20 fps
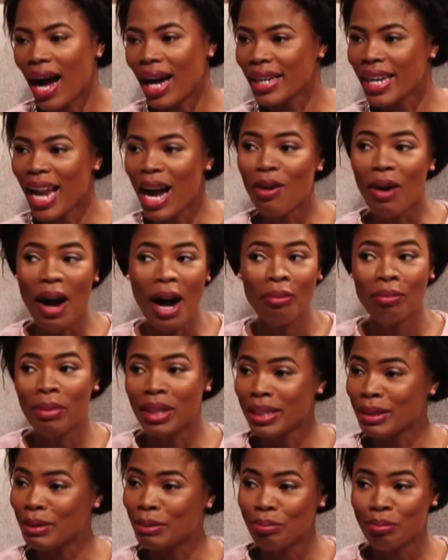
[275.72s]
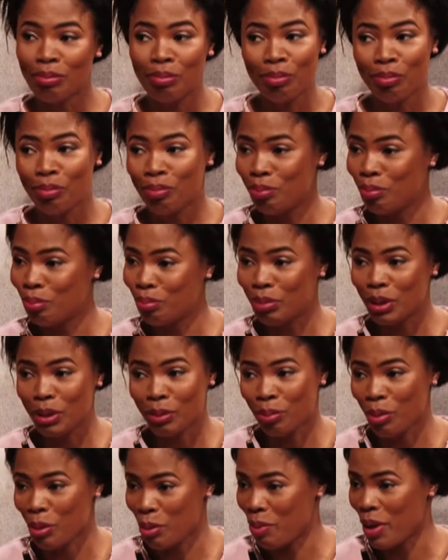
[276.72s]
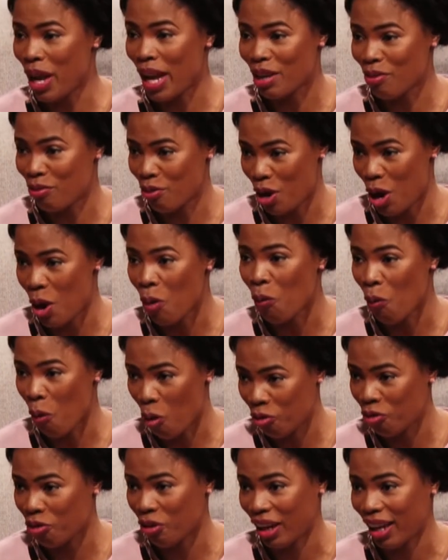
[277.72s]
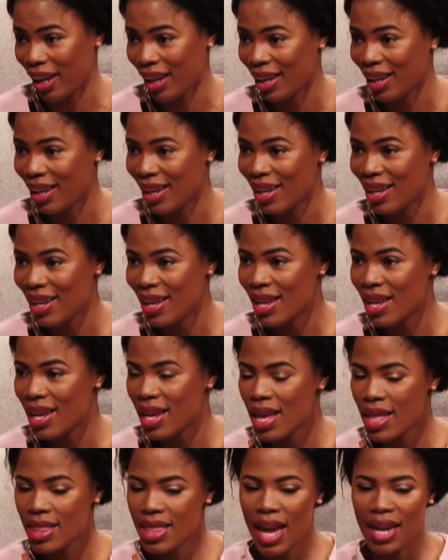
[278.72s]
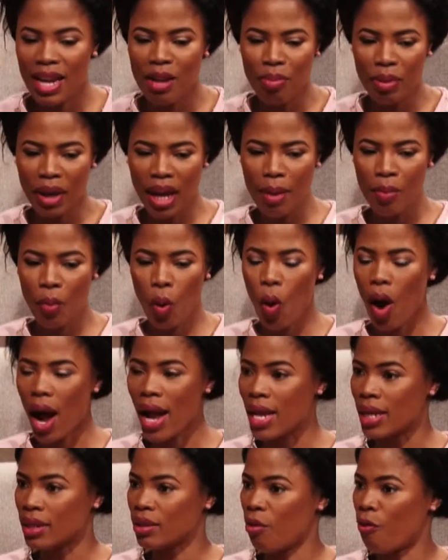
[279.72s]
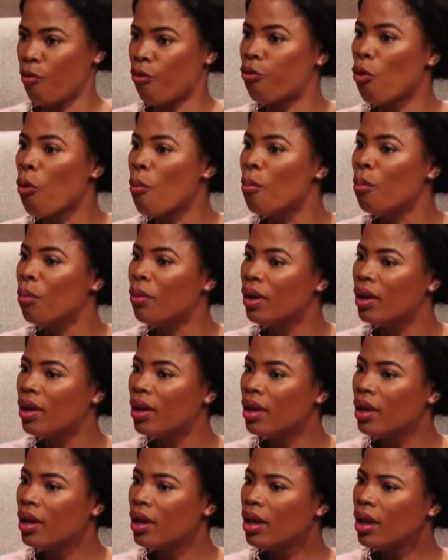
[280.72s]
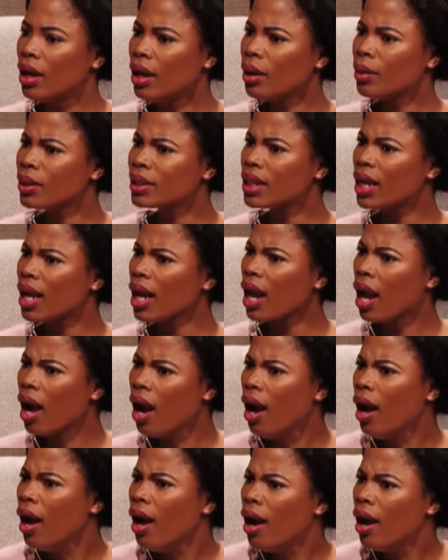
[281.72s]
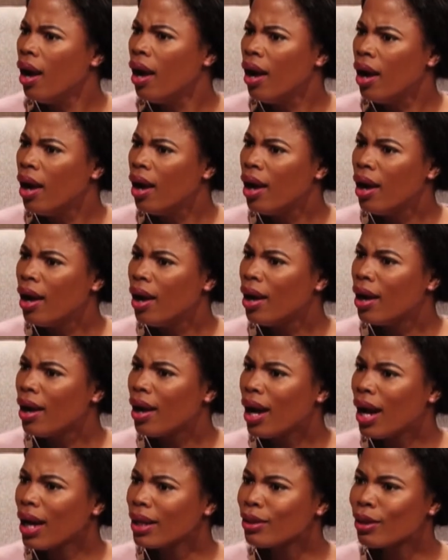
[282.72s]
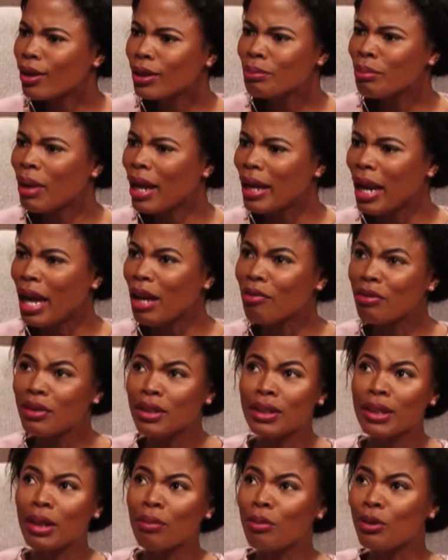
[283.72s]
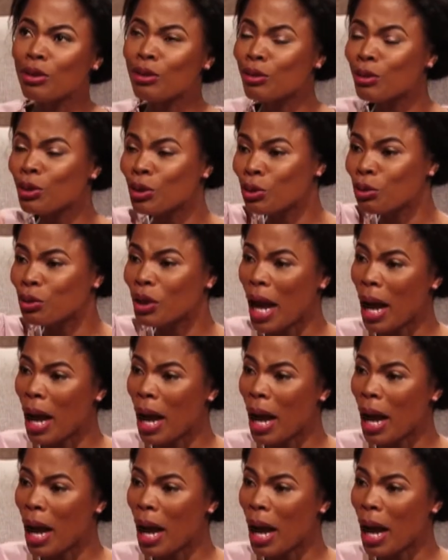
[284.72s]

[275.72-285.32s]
now I must be prepared for a warfare. Then it became quiet. Boom. I was like, I thought my life is supposed to shoot